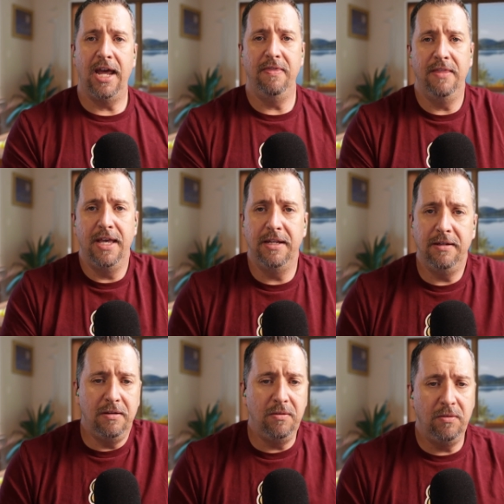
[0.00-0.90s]
And
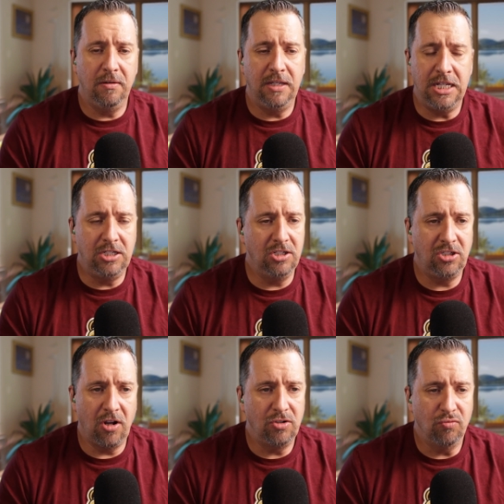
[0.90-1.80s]
then he just
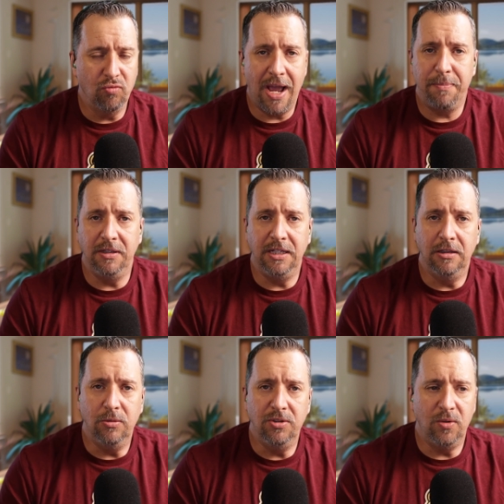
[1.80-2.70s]
starts rapidly
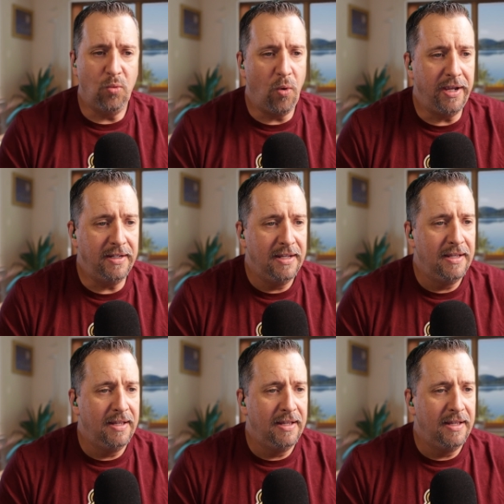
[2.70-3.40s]
losing weight